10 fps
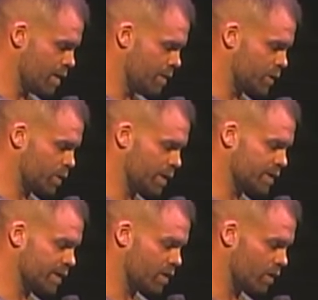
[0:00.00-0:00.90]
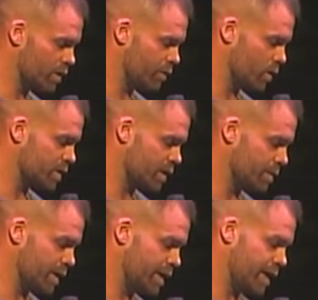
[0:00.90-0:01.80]
between us, I called the divorce
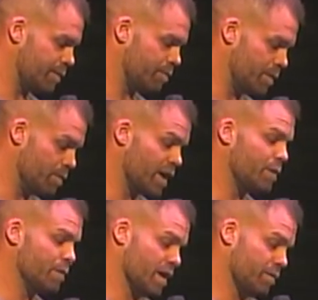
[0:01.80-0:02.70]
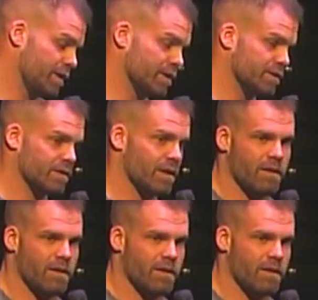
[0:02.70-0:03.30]
company to get my money back because